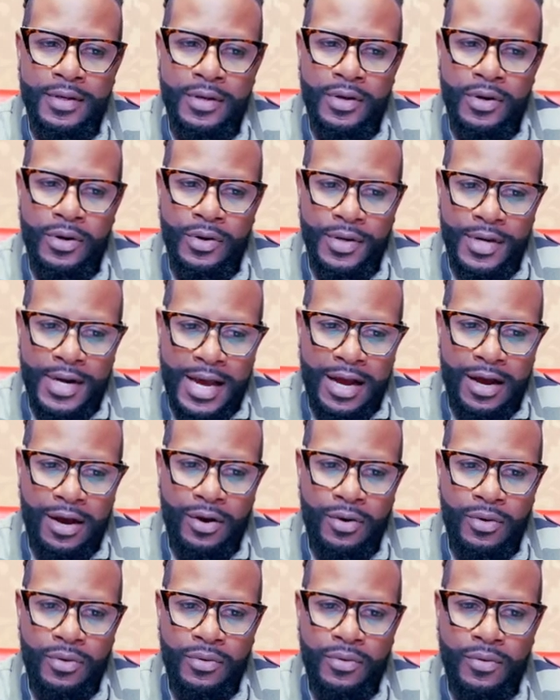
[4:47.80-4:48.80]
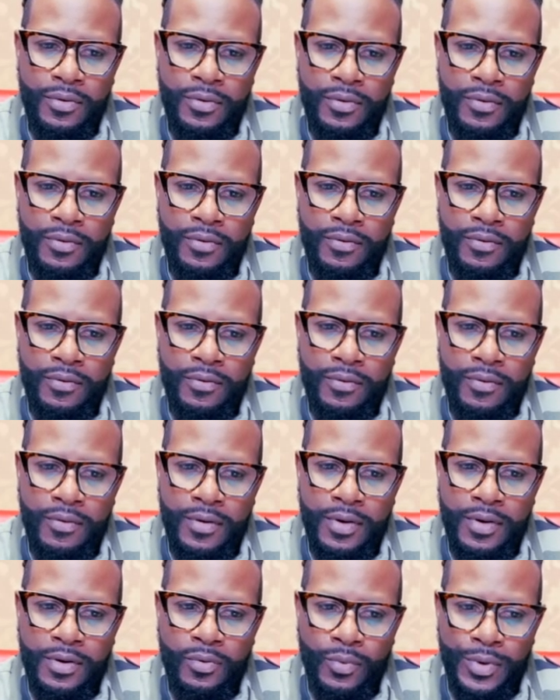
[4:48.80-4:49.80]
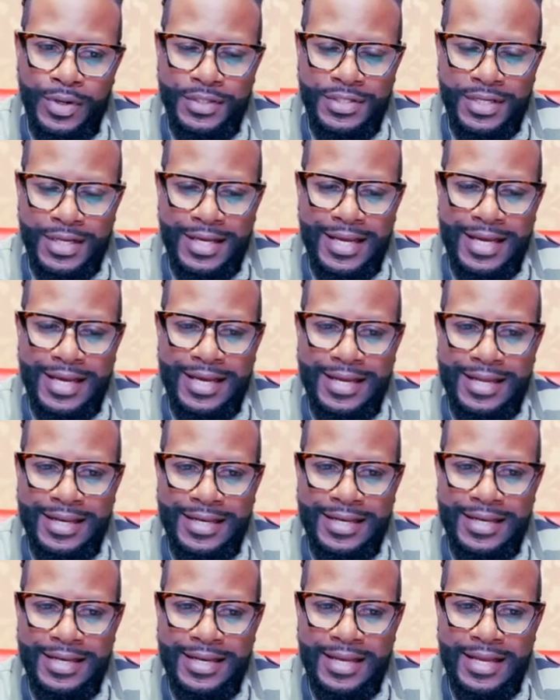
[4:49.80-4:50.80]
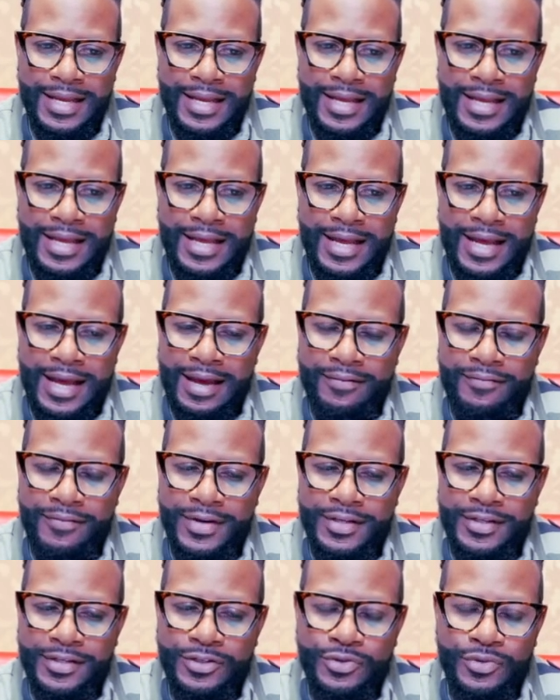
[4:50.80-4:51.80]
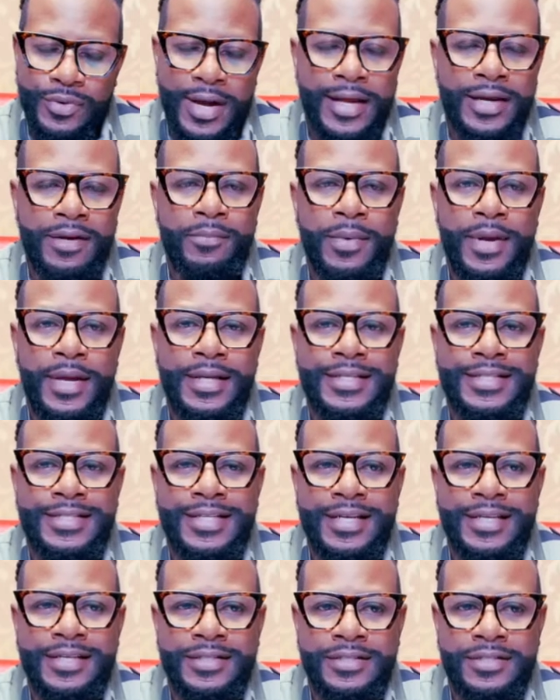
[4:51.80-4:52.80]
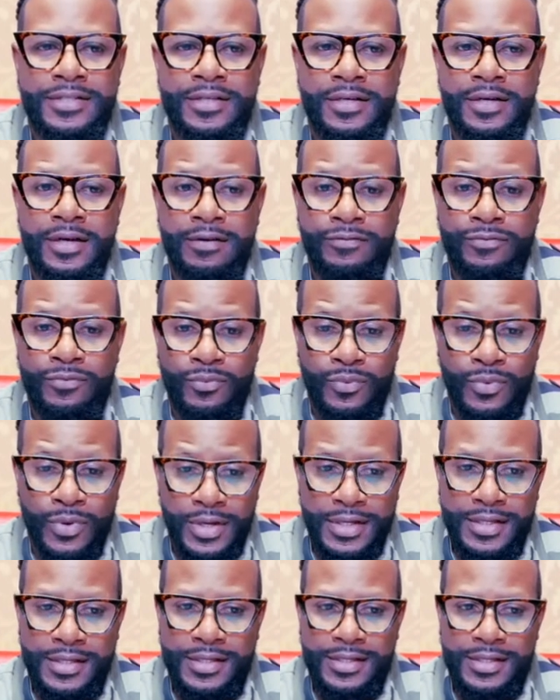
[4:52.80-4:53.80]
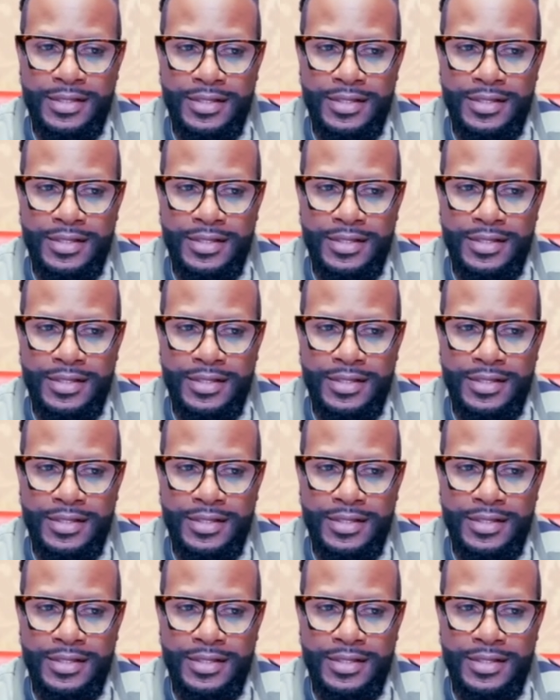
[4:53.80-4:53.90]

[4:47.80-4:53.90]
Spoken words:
are now once again having to try to make sense of what